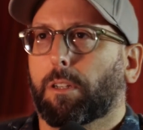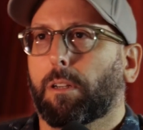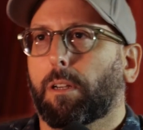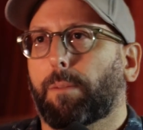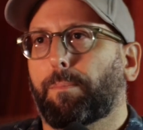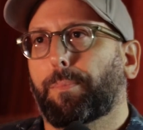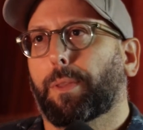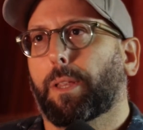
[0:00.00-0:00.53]

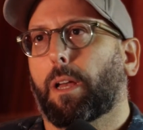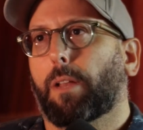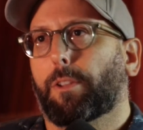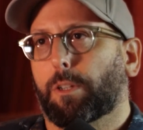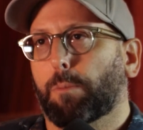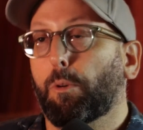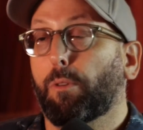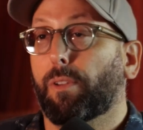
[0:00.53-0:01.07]

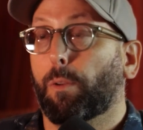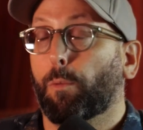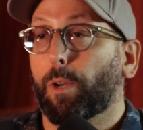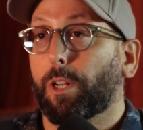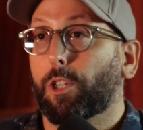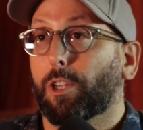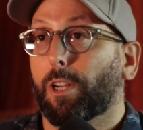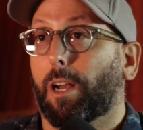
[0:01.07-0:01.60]
a movie in
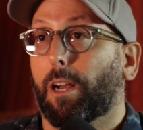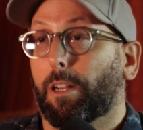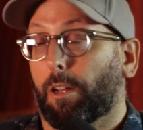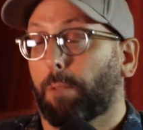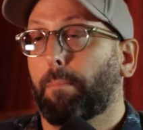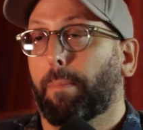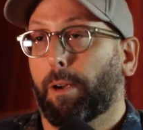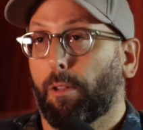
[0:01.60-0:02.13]
which
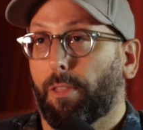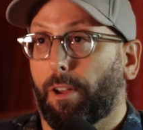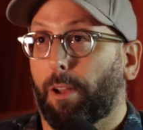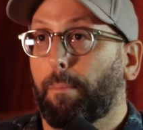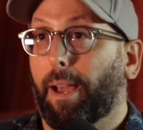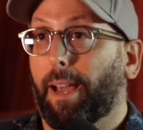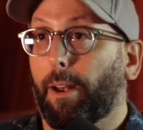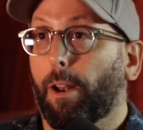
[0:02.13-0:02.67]
called
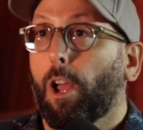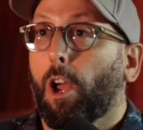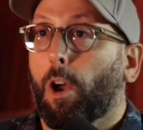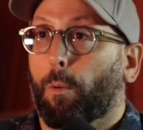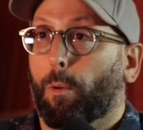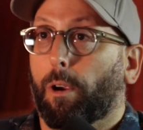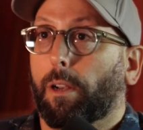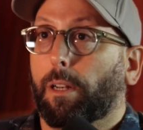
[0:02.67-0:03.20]
Marathon Man,
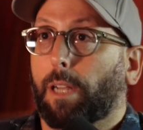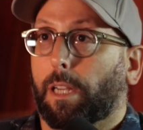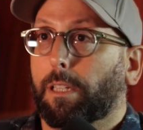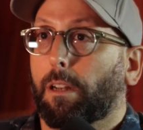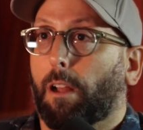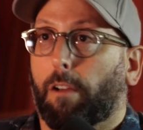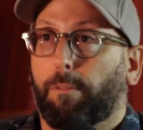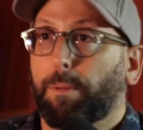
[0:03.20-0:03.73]
where
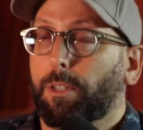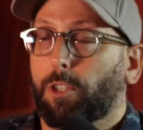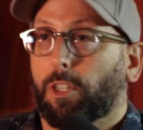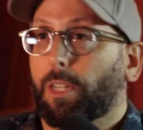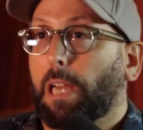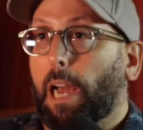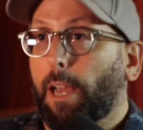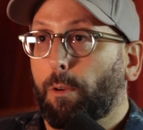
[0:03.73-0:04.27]
Dustin Hoffman's
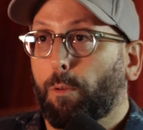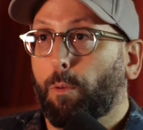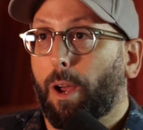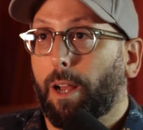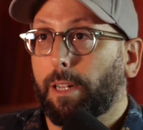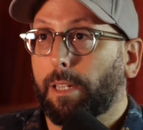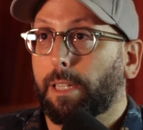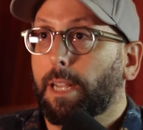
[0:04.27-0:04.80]
just a guy who
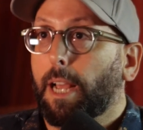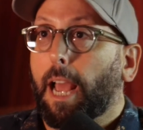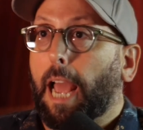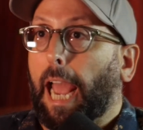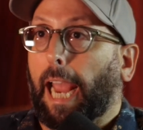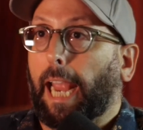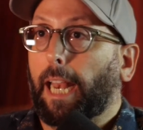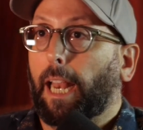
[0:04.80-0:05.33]
runs,
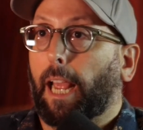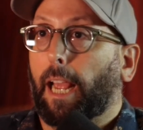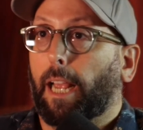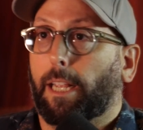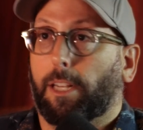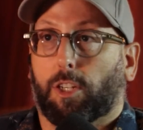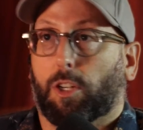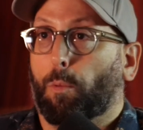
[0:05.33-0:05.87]
and
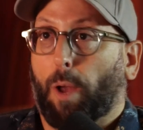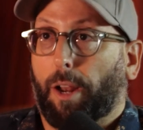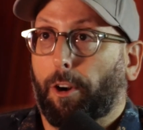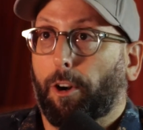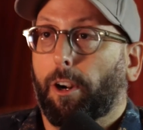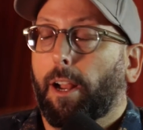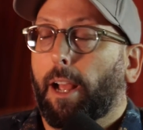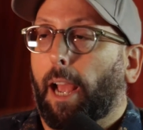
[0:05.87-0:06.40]
he's just a
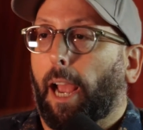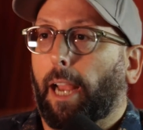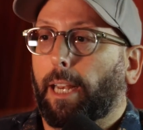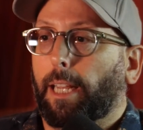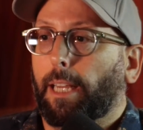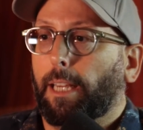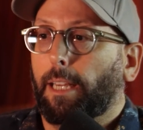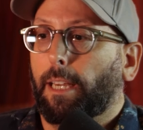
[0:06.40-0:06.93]
runner, and
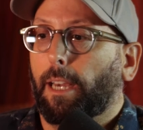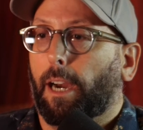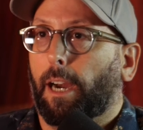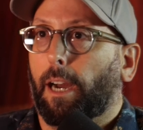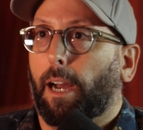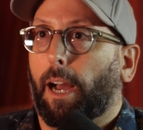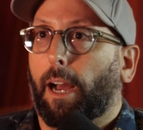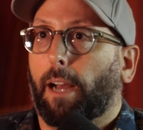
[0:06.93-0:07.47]
he
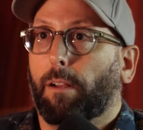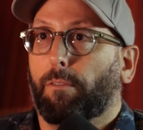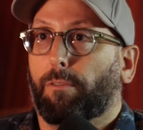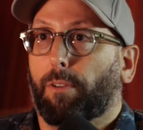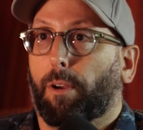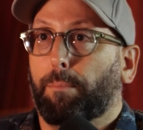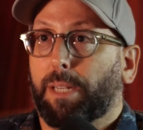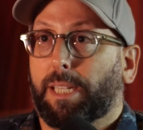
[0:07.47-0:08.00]

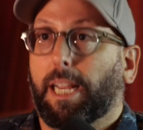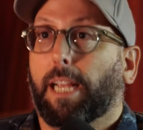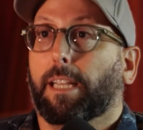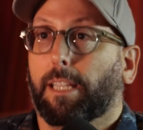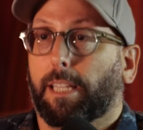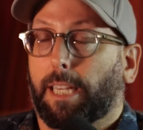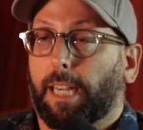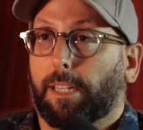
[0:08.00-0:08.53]

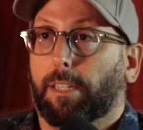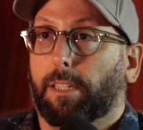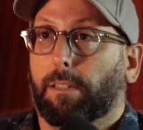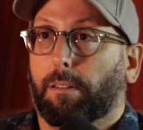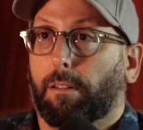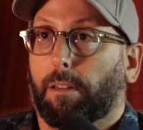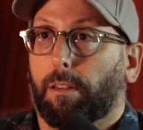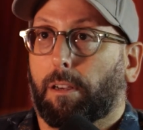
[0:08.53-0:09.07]
mistakenly
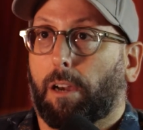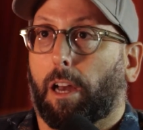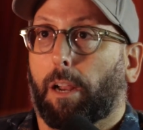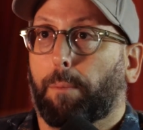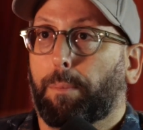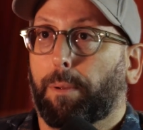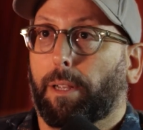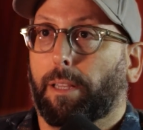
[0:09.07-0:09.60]
gets caught
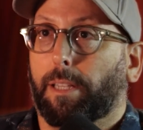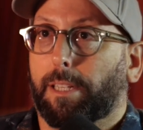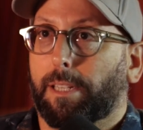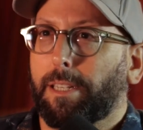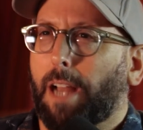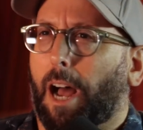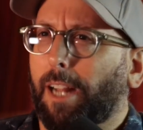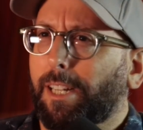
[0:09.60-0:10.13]
up in this
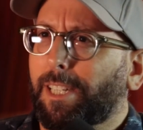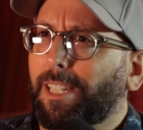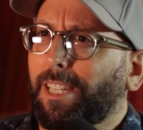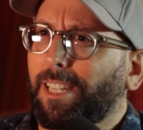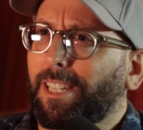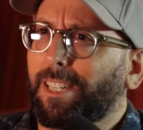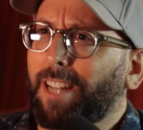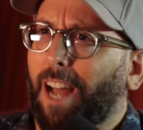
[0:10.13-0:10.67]

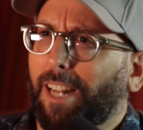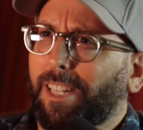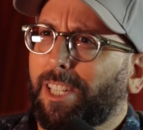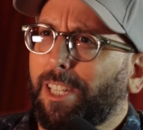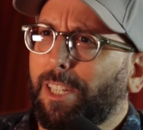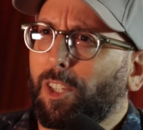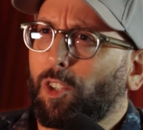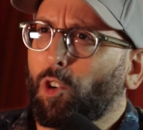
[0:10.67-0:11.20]
Nazis
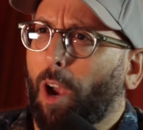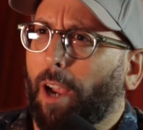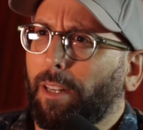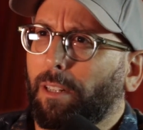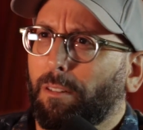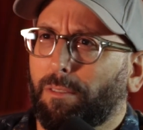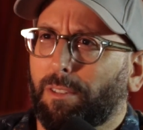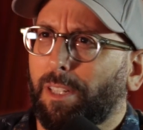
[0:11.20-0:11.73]
trying
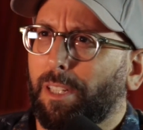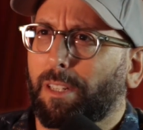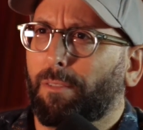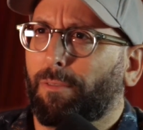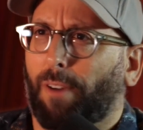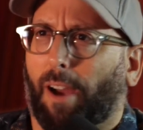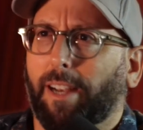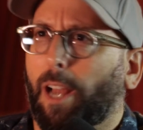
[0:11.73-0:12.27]
to just
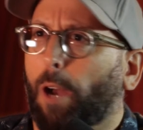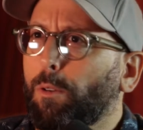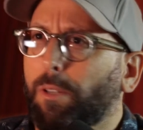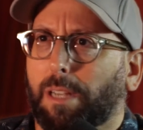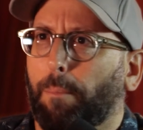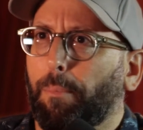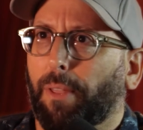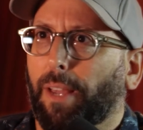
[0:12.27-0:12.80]
find out
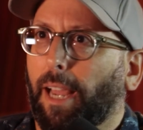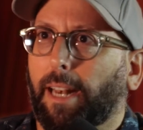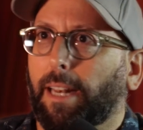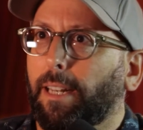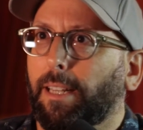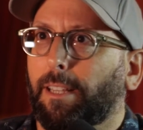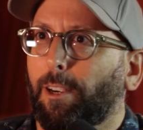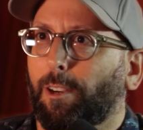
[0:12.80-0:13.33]
something,
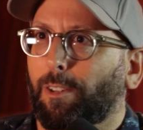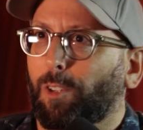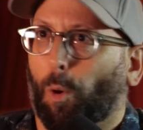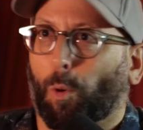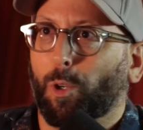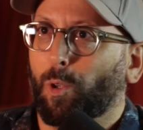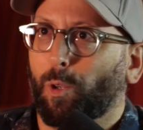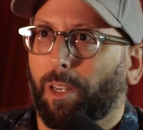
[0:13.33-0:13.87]
and they're
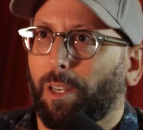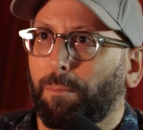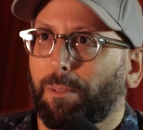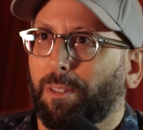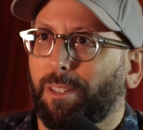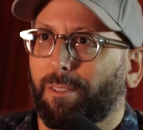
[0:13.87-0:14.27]
torturing him